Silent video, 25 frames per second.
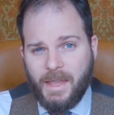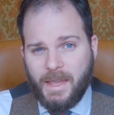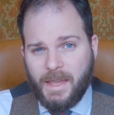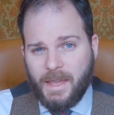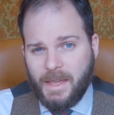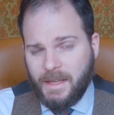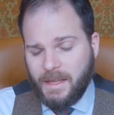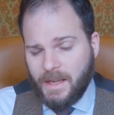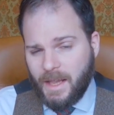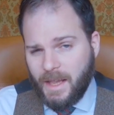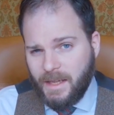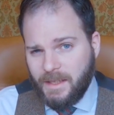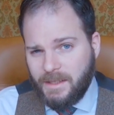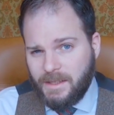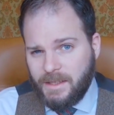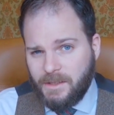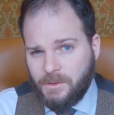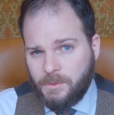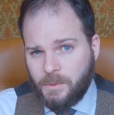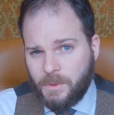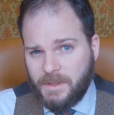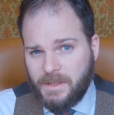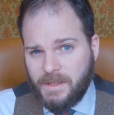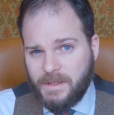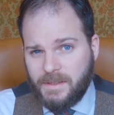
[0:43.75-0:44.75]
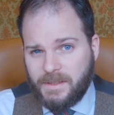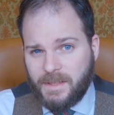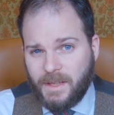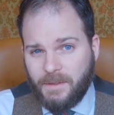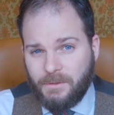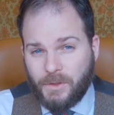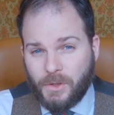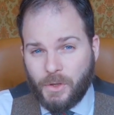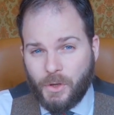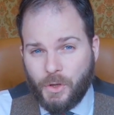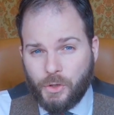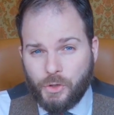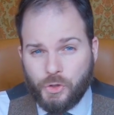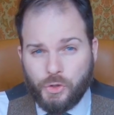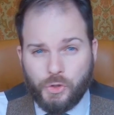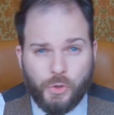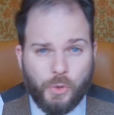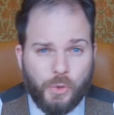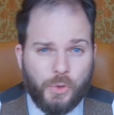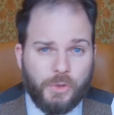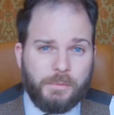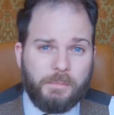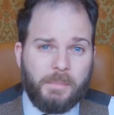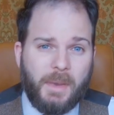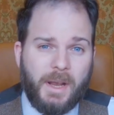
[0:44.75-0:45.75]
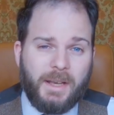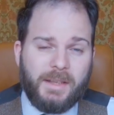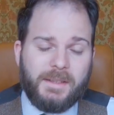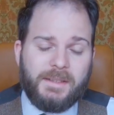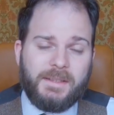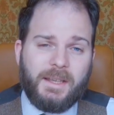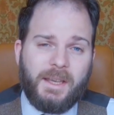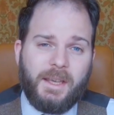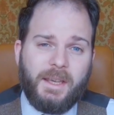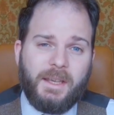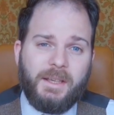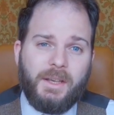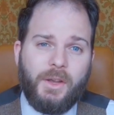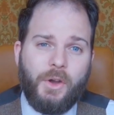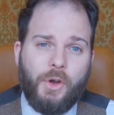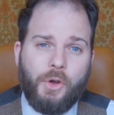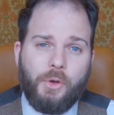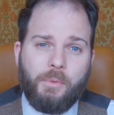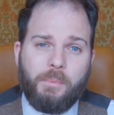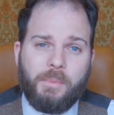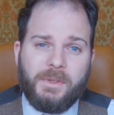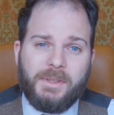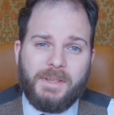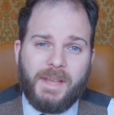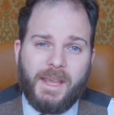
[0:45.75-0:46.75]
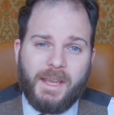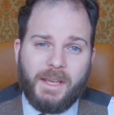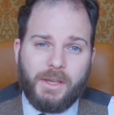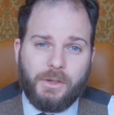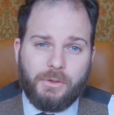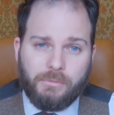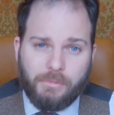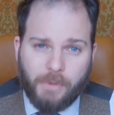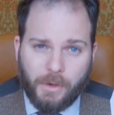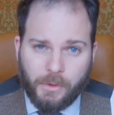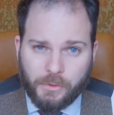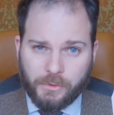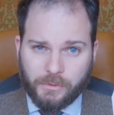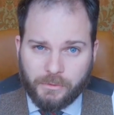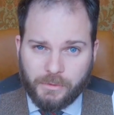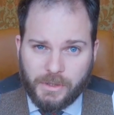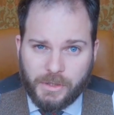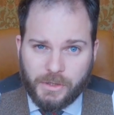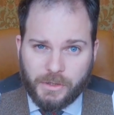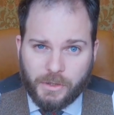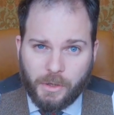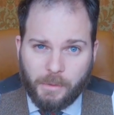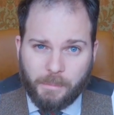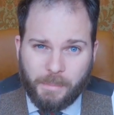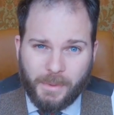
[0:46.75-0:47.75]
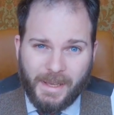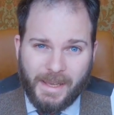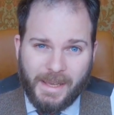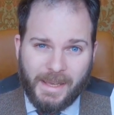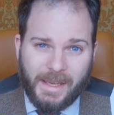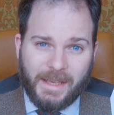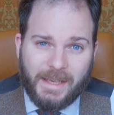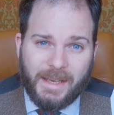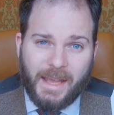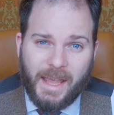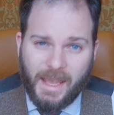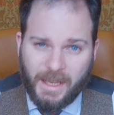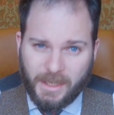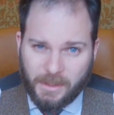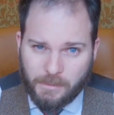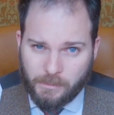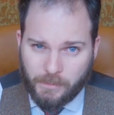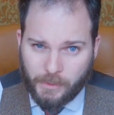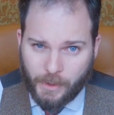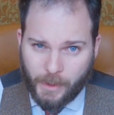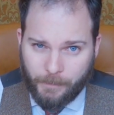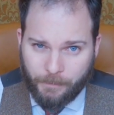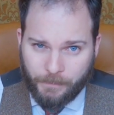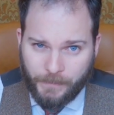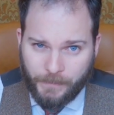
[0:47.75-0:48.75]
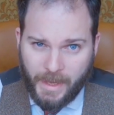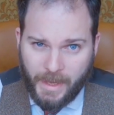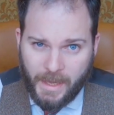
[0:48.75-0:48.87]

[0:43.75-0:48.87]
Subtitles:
In 1827, George Ballantine opened a grocery shop in Edinburgh.